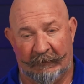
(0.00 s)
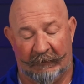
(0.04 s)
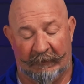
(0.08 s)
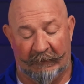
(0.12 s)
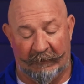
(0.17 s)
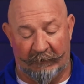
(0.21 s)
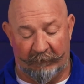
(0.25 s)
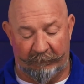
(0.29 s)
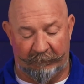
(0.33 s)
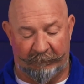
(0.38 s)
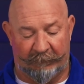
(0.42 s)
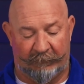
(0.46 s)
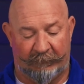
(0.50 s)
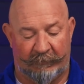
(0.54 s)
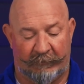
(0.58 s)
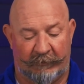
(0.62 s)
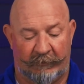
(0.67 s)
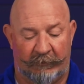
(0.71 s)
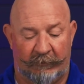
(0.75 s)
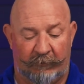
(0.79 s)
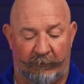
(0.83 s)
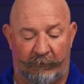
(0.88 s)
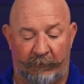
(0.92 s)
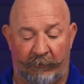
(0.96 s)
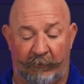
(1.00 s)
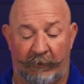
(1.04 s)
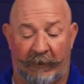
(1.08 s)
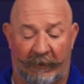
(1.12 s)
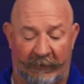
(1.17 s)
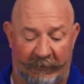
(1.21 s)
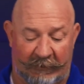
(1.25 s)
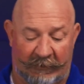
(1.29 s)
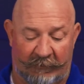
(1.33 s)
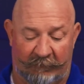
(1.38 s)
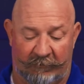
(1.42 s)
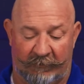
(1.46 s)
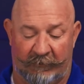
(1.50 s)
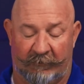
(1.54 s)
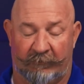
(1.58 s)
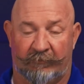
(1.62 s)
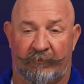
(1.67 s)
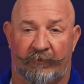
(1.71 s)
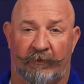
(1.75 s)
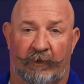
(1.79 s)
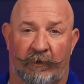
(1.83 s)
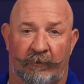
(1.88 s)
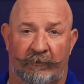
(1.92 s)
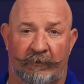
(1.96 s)
If you do not have enough
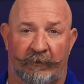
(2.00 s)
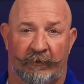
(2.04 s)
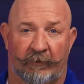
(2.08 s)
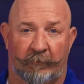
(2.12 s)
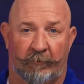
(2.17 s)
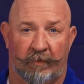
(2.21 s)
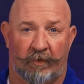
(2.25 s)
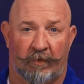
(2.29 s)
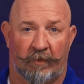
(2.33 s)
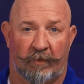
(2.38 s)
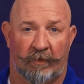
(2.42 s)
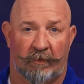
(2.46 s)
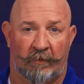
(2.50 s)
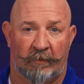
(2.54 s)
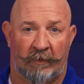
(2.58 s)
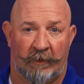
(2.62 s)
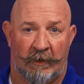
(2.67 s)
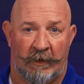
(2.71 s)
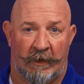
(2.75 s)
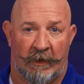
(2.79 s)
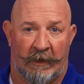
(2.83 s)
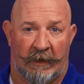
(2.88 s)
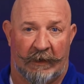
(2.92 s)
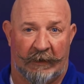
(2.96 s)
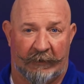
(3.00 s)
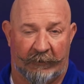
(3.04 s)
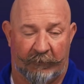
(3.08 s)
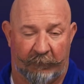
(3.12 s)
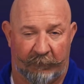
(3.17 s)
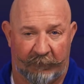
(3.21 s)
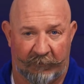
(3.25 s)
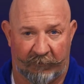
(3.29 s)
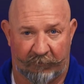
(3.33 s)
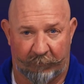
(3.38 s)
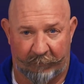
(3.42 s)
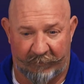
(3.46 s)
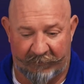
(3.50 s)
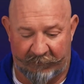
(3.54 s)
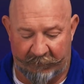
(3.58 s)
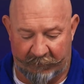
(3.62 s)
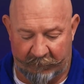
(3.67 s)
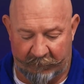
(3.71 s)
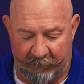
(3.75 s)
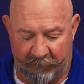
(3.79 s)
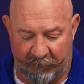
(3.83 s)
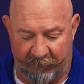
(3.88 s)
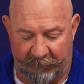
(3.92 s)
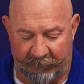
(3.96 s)
salt in the pool, I know this
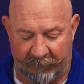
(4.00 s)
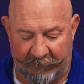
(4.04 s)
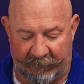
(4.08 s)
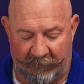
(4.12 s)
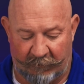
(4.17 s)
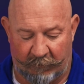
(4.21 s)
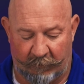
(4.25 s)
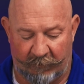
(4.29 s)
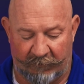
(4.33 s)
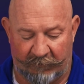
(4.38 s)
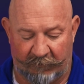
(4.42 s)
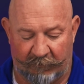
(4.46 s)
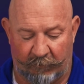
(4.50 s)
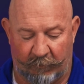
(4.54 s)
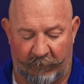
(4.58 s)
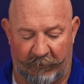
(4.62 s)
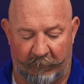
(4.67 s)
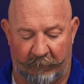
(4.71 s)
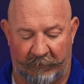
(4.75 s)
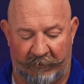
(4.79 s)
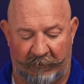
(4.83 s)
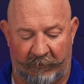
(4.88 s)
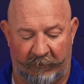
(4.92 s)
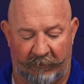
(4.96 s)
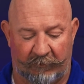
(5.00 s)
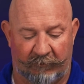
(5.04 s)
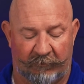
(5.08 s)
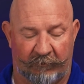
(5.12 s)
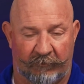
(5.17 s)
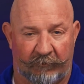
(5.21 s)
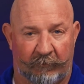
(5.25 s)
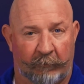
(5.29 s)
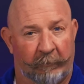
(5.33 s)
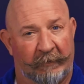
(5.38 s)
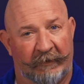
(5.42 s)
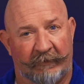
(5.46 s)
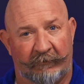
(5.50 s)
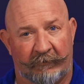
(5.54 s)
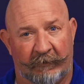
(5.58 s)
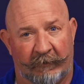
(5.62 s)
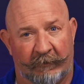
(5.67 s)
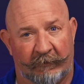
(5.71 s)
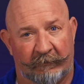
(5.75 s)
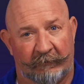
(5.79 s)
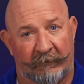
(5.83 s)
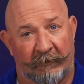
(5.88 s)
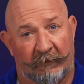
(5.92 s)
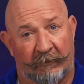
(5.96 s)
particular cell, which is what we use as the
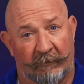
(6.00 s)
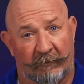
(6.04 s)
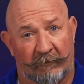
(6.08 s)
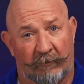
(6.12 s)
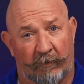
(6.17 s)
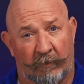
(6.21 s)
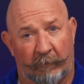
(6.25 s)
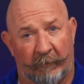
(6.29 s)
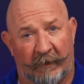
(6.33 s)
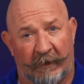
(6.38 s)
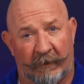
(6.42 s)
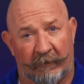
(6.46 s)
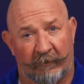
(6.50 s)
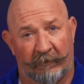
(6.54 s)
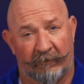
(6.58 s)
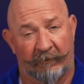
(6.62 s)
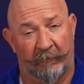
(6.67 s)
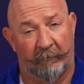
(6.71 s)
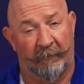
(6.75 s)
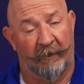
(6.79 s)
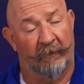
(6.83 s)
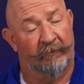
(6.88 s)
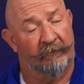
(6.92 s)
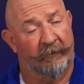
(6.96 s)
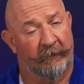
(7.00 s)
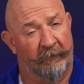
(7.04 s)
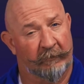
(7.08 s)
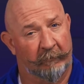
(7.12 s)
Pentair and Telecor models, and most other